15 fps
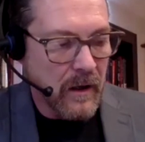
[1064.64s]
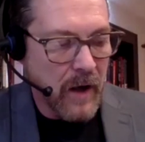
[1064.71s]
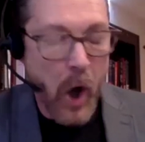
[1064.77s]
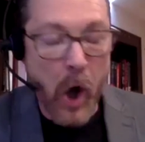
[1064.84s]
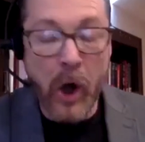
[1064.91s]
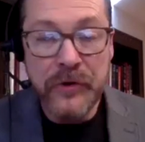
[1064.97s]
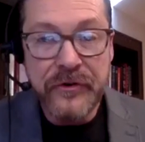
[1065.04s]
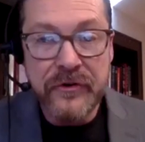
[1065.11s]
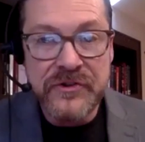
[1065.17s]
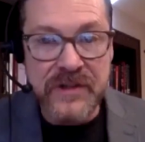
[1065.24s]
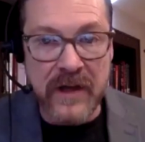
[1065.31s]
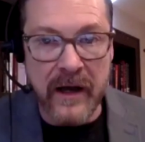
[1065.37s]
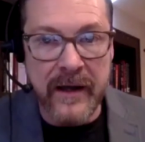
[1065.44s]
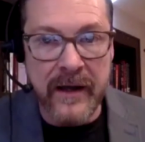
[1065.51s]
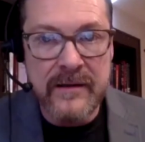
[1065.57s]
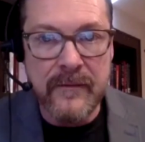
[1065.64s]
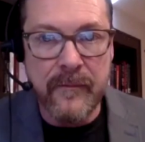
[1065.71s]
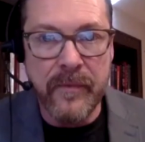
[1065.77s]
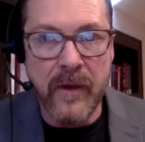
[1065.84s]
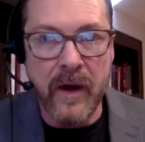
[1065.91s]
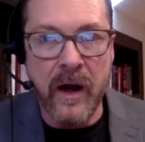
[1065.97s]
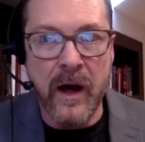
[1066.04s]
altar site
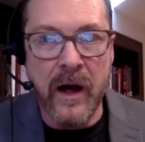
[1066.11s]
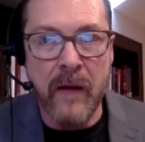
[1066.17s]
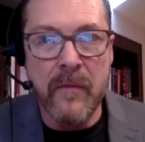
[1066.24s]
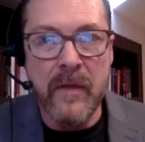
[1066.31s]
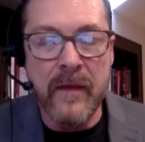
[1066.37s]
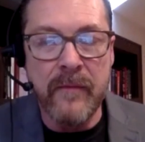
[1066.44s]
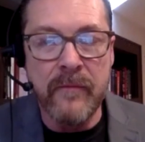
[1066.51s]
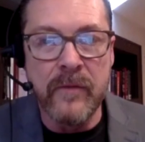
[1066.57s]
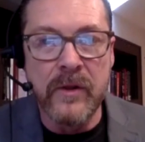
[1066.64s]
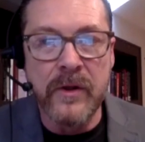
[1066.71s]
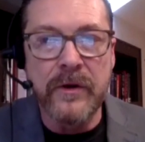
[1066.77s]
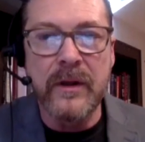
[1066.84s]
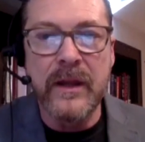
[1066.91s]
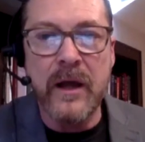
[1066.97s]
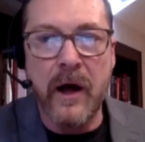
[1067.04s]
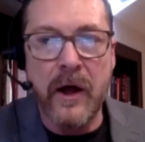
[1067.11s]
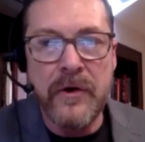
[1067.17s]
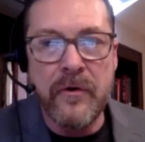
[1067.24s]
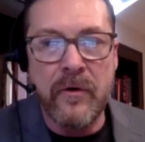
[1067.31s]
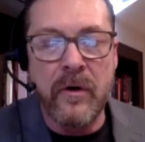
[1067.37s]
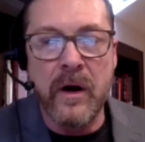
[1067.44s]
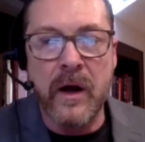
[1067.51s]
literally
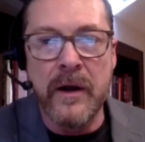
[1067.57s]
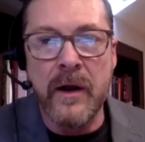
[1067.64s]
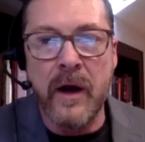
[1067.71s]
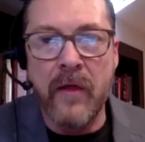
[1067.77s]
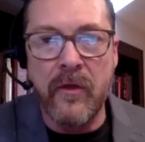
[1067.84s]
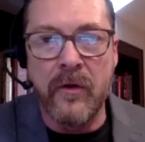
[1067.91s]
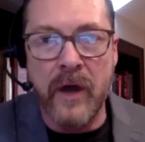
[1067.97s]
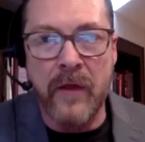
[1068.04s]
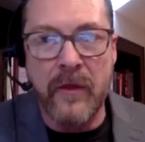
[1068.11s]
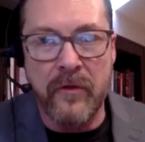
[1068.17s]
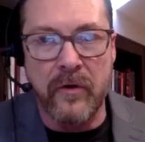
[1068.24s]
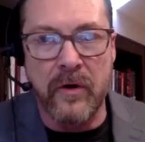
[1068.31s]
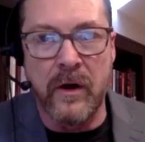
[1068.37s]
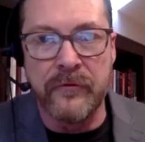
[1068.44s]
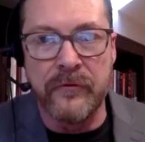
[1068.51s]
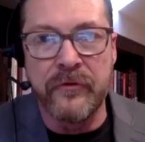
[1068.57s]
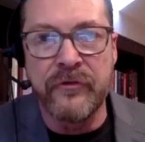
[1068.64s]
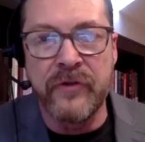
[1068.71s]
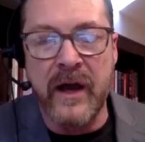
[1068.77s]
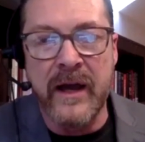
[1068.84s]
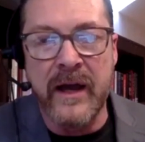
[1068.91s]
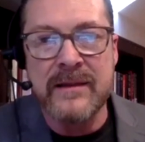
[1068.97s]
under another altar
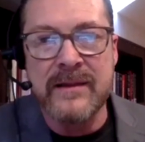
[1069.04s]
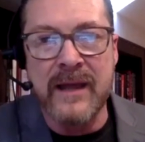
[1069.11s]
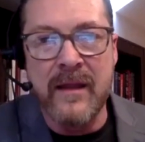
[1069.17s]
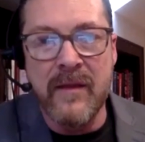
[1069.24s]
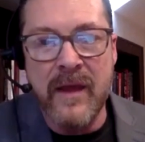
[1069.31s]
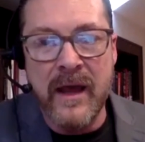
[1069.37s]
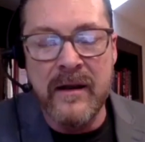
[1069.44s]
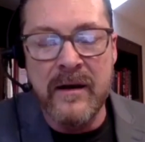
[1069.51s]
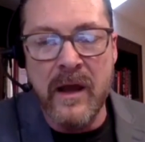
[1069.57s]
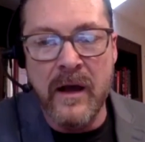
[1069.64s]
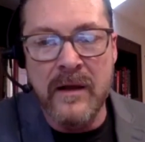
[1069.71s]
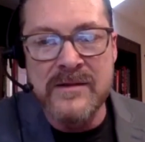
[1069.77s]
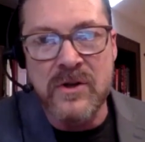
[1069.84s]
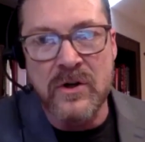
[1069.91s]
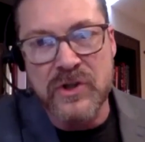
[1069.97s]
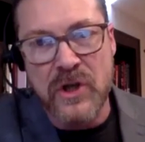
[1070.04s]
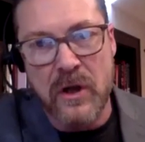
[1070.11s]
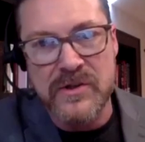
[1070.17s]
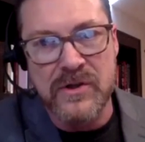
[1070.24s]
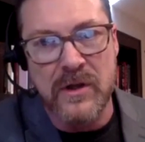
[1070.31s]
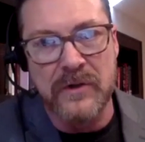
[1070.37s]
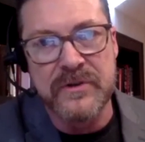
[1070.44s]
site. And
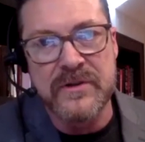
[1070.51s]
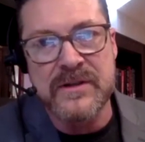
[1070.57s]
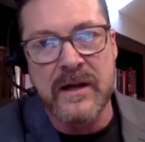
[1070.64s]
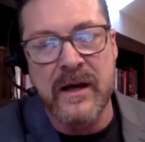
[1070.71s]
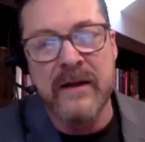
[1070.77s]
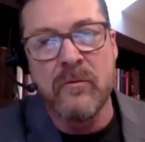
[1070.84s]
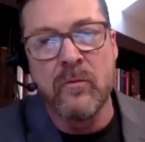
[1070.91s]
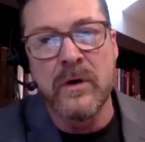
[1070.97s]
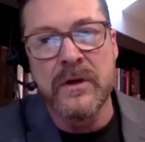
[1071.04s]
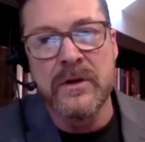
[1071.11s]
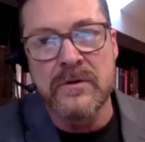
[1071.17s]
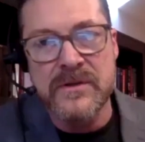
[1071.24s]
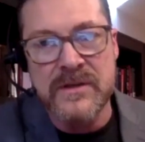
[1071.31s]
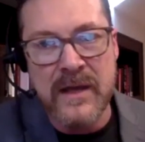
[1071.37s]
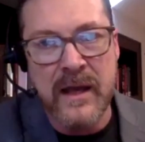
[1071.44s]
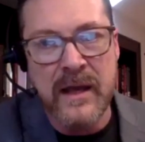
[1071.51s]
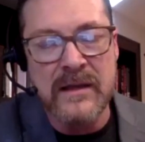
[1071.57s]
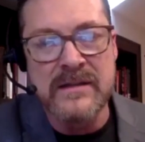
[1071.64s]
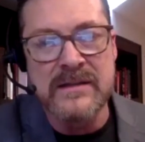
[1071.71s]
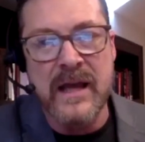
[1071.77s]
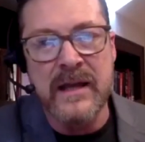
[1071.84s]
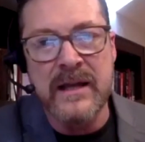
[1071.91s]
Zertal's altar site, what you're saying
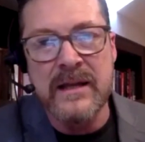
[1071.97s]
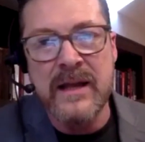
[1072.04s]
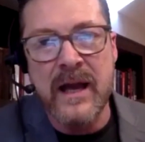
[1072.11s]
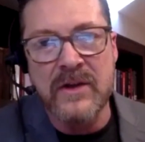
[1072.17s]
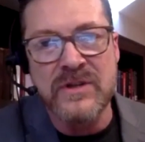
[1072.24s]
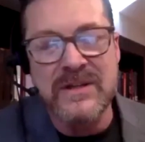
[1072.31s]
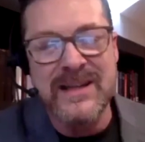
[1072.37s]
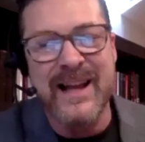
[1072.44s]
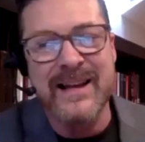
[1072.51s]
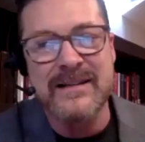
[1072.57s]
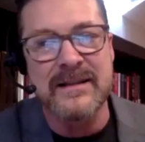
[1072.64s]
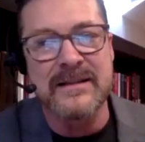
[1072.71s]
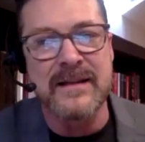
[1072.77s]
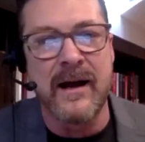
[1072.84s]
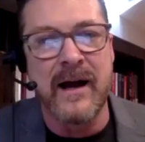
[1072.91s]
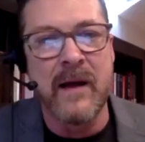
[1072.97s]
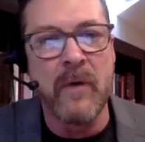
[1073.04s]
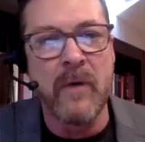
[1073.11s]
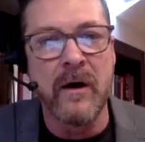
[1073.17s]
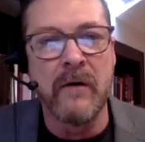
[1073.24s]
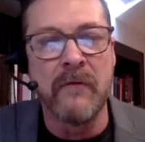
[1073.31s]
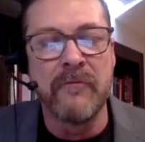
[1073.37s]
is that it actually dates the time
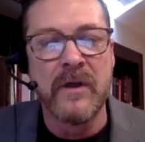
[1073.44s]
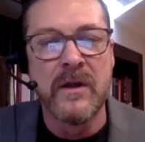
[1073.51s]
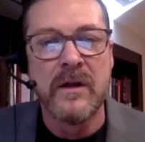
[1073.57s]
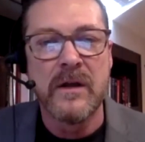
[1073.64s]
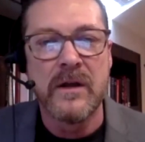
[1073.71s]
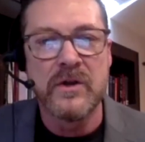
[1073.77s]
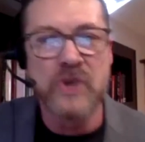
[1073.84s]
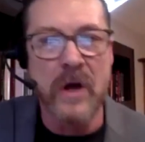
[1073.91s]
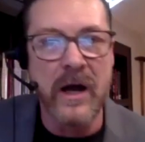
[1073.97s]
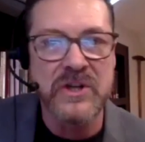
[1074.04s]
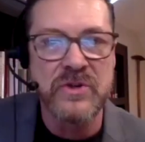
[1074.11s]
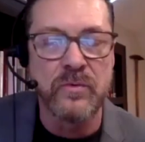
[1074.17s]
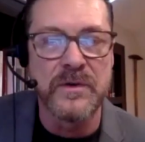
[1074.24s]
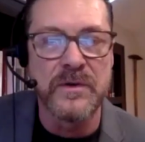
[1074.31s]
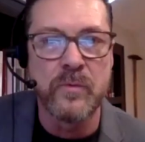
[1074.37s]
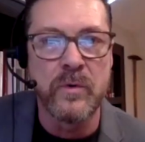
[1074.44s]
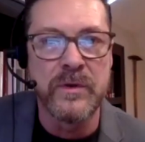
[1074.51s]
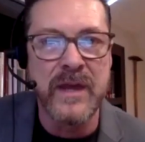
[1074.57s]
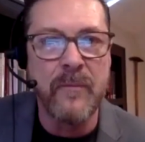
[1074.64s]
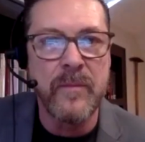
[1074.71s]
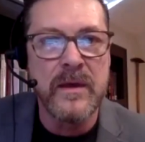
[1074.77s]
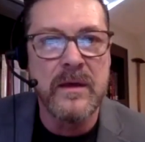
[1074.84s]
of Joshua's. Would
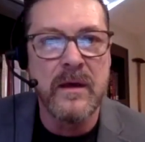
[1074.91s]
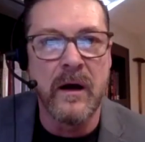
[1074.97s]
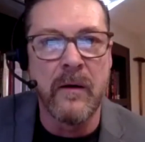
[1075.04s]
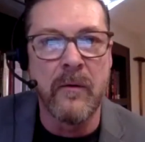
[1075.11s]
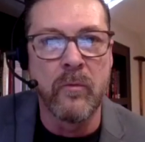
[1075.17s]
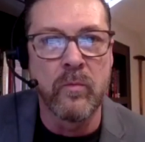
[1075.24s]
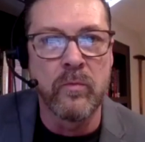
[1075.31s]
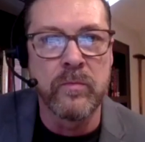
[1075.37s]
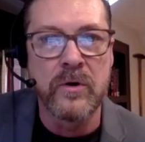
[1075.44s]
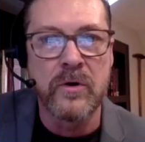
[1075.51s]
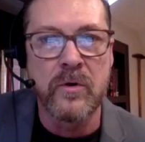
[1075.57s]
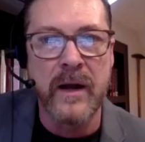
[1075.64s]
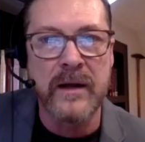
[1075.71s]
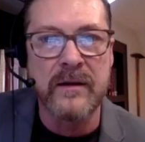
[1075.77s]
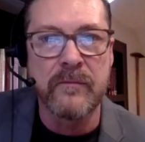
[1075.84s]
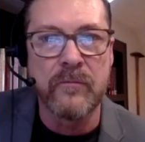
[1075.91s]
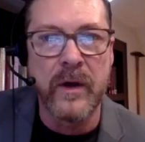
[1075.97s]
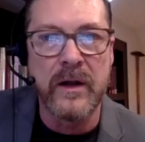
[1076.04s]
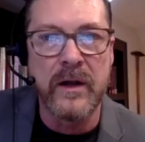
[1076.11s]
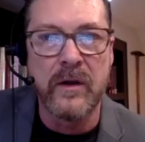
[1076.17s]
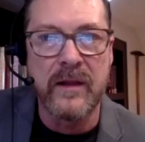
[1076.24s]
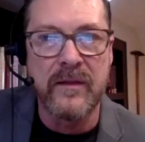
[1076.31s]
that be a correct
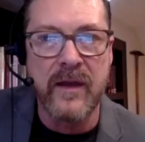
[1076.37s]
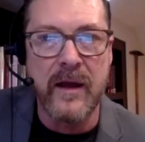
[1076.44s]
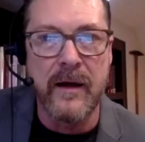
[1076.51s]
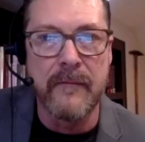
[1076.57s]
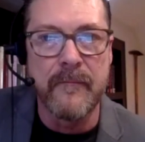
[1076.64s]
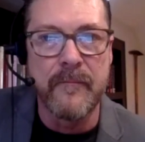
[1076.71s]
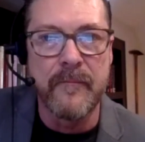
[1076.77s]
way to look at that?